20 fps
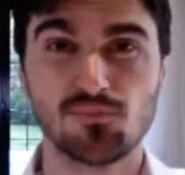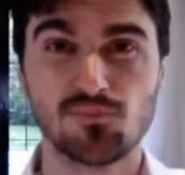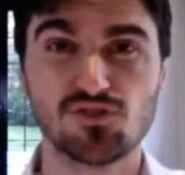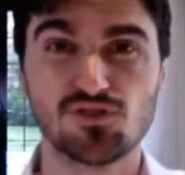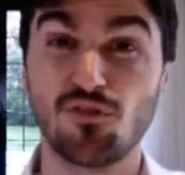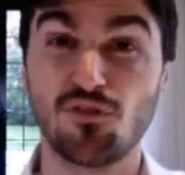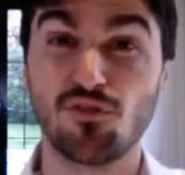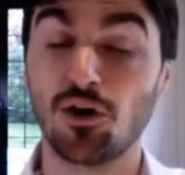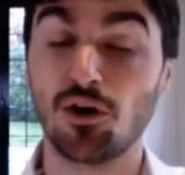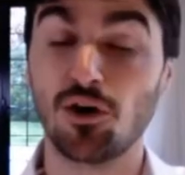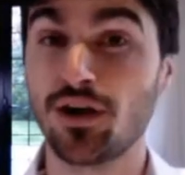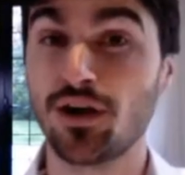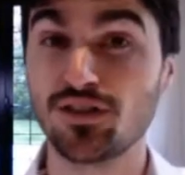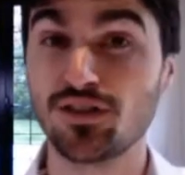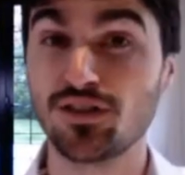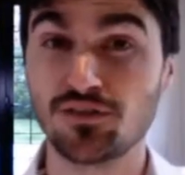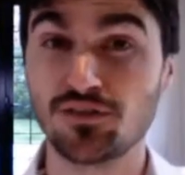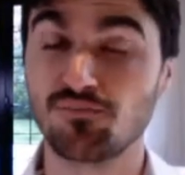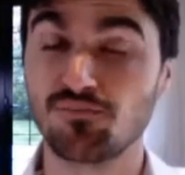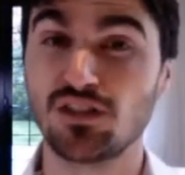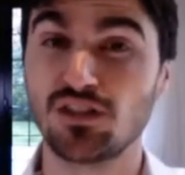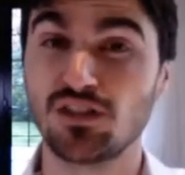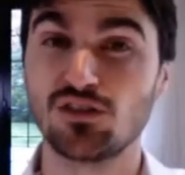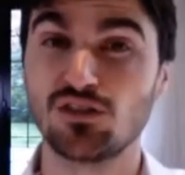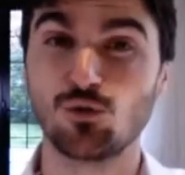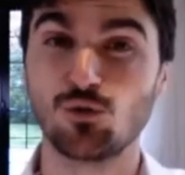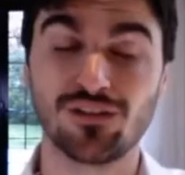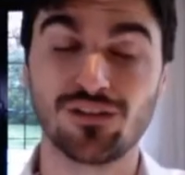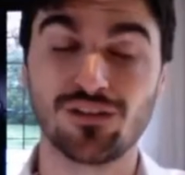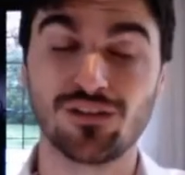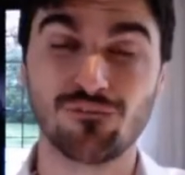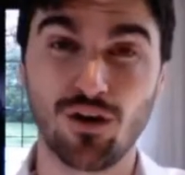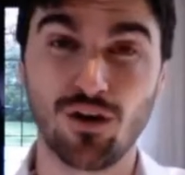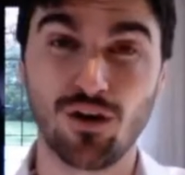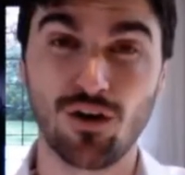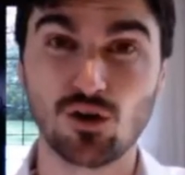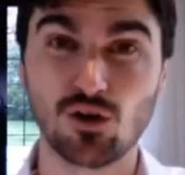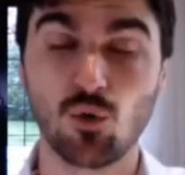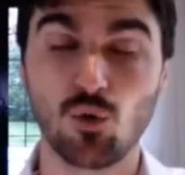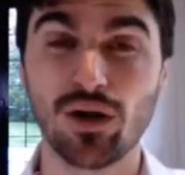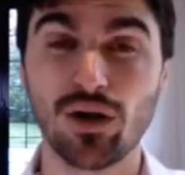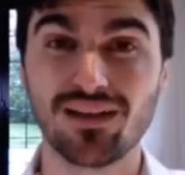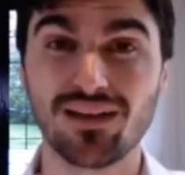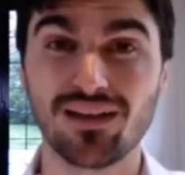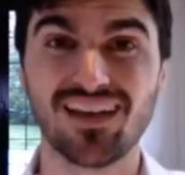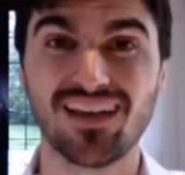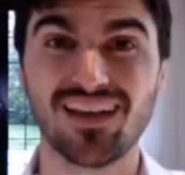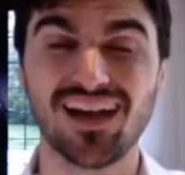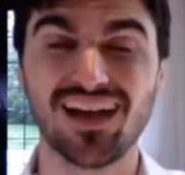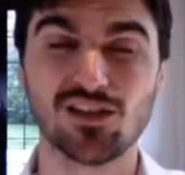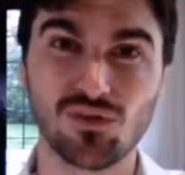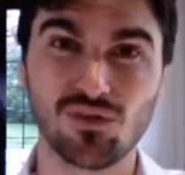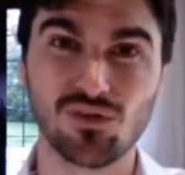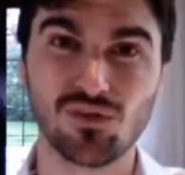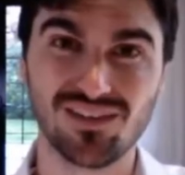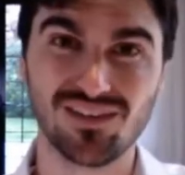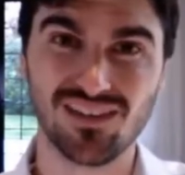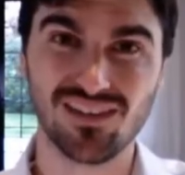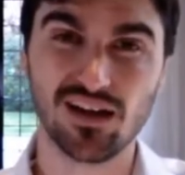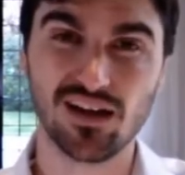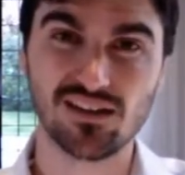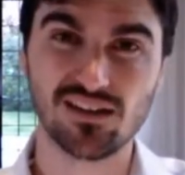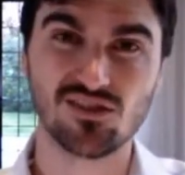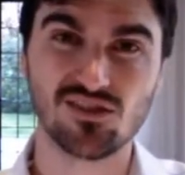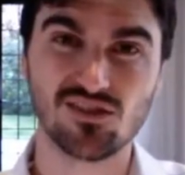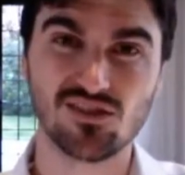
So vibration, you want it very quick and you want it light.